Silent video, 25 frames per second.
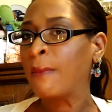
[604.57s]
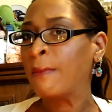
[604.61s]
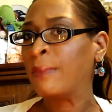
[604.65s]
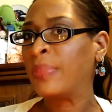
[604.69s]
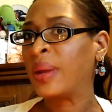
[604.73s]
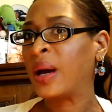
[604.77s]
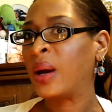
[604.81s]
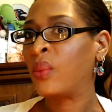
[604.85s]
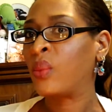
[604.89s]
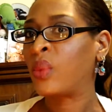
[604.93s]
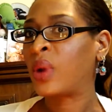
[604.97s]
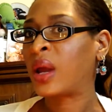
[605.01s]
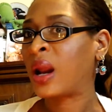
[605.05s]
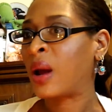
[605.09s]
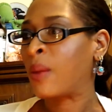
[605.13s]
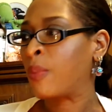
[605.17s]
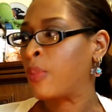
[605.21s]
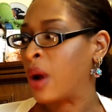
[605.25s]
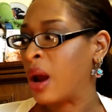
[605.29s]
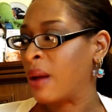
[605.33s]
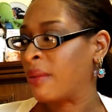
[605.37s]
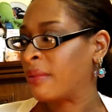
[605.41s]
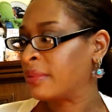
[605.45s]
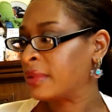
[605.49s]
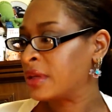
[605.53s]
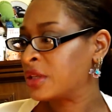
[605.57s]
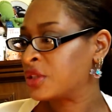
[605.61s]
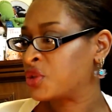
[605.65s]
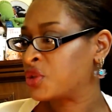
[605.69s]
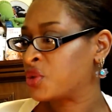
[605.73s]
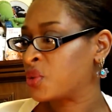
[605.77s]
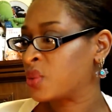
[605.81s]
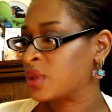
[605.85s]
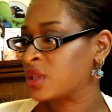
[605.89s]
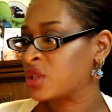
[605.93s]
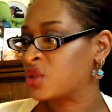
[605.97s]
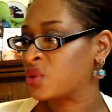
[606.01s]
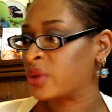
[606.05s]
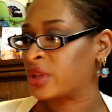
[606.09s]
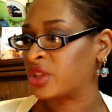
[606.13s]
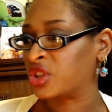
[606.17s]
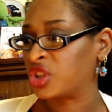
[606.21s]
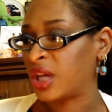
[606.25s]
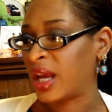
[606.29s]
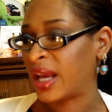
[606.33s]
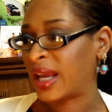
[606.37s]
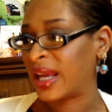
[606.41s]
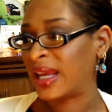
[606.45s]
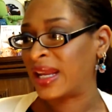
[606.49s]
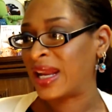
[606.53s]
But what I'll probably do is do a
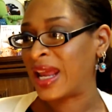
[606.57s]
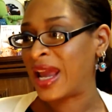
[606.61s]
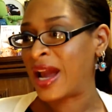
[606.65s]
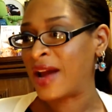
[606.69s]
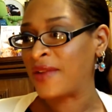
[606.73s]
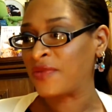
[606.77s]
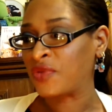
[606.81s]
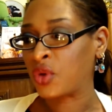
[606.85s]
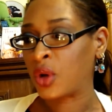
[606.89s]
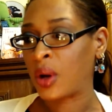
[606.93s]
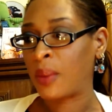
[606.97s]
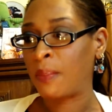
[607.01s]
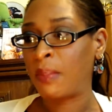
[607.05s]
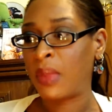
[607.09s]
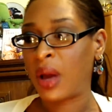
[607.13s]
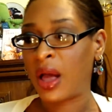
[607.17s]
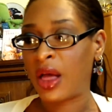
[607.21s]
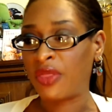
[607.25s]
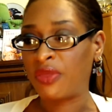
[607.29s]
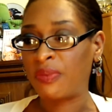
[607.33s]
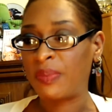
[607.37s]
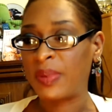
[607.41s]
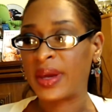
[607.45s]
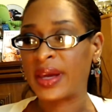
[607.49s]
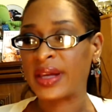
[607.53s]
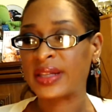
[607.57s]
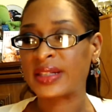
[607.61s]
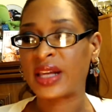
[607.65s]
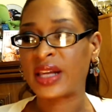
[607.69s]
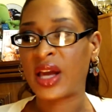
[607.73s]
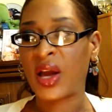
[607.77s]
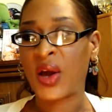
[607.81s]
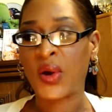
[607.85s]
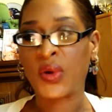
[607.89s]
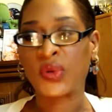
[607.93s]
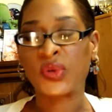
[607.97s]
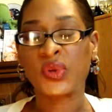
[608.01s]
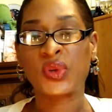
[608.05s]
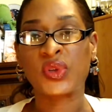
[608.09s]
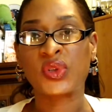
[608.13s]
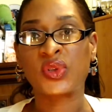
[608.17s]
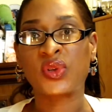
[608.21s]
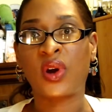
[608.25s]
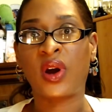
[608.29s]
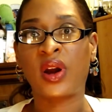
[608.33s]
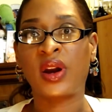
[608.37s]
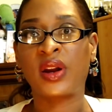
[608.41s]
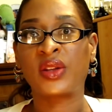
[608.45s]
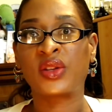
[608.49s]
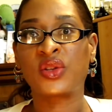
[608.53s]
check-in after a month, because I also
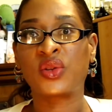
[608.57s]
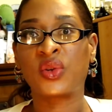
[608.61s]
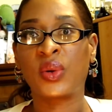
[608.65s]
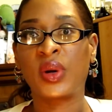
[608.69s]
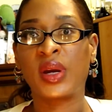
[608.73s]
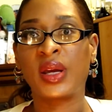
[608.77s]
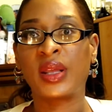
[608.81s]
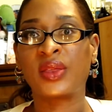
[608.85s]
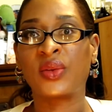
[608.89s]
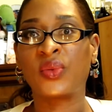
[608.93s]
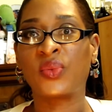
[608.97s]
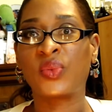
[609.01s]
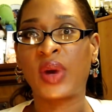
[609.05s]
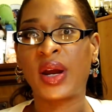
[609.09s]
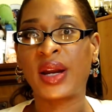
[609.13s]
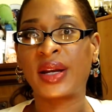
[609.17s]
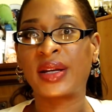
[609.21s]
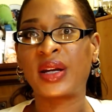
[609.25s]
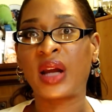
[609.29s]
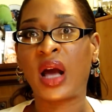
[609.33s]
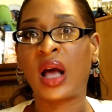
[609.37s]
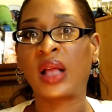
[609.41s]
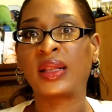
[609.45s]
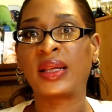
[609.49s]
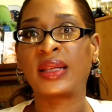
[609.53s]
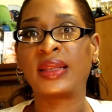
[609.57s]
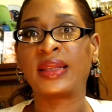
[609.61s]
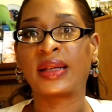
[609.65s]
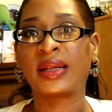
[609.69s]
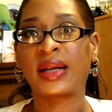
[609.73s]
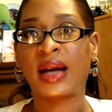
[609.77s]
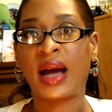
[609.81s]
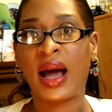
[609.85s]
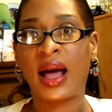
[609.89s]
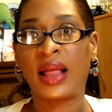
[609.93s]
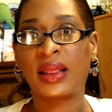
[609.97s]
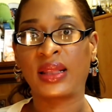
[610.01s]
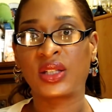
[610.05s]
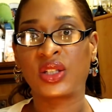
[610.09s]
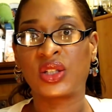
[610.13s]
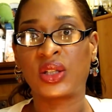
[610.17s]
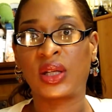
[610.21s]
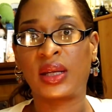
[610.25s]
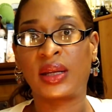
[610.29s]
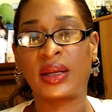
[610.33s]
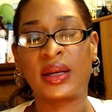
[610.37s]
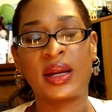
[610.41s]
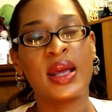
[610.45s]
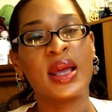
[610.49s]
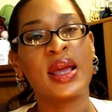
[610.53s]
started doing the retinol and the
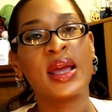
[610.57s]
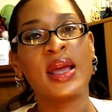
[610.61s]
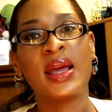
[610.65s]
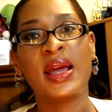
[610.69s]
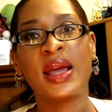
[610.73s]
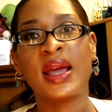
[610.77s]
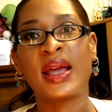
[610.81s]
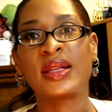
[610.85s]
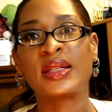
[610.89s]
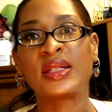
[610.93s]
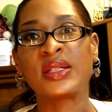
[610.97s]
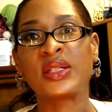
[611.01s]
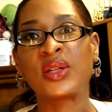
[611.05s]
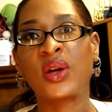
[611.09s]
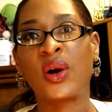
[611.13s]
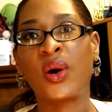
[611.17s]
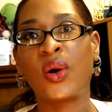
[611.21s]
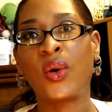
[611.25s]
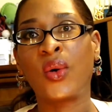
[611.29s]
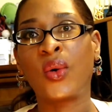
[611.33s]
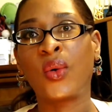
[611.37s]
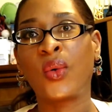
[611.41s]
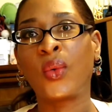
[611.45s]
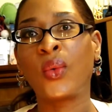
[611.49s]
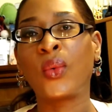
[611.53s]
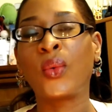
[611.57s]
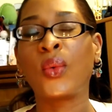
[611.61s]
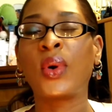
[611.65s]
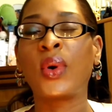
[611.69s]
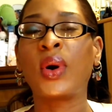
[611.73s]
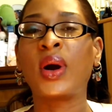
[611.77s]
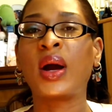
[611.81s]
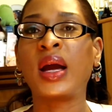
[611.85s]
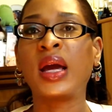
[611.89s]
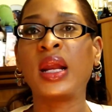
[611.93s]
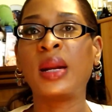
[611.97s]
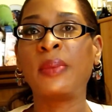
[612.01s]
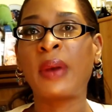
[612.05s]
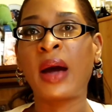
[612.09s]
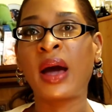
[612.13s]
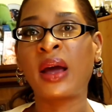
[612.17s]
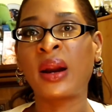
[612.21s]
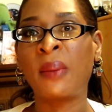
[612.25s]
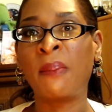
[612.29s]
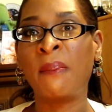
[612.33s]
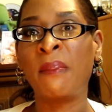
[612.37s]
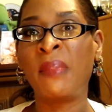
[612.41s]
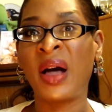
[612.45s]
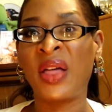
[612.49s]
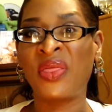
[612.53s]
collagen. And so in about
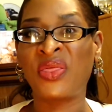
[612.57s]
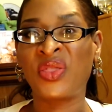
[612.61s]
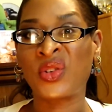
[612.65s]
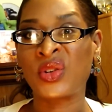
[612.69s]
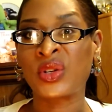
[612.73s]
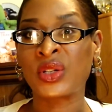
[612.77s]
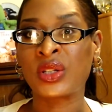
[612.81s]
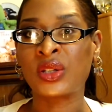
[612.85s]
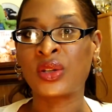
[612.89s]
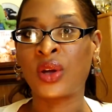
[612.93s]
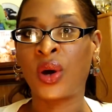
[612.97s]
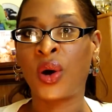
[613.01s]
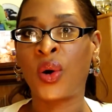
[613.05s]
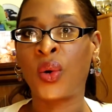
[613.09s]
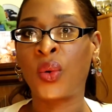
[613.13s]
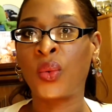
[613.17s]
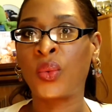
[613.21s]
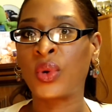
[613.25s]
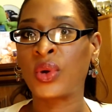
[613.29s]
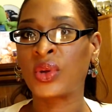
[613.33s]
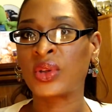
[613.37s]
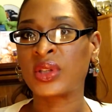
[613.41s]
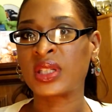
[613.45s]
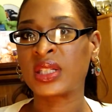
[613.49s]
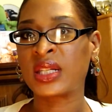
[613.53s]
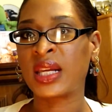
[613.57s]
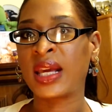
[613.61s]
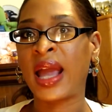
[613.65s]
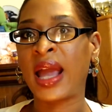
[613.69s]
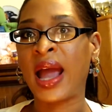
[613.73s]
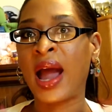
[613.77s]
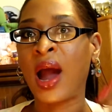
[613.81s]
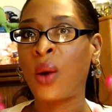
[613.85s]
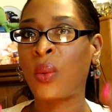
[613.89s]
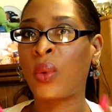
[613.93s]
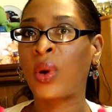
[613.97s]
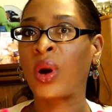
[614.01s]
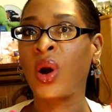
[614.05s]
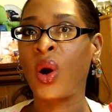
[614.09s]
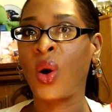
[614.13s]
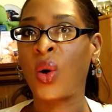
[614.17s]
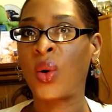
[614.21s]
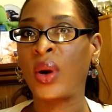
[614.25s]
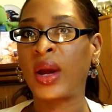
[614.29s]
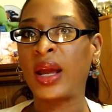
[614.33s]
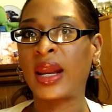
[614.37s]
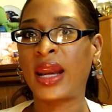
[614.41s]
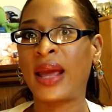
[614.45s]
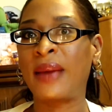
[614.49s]
a month or so, we'll see how we're going.